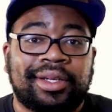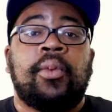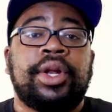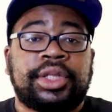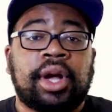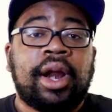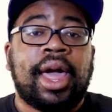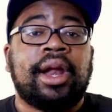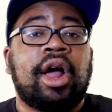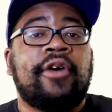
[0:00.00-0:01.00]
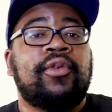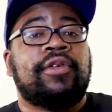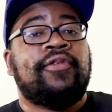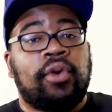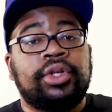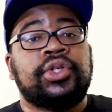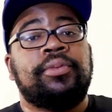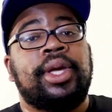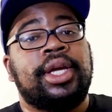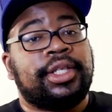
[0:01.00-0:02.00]
When you start to edit off with full true
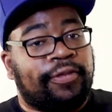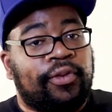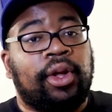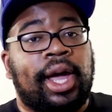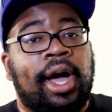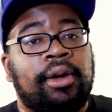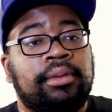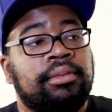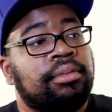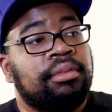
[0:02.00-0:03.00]
Miz, full out,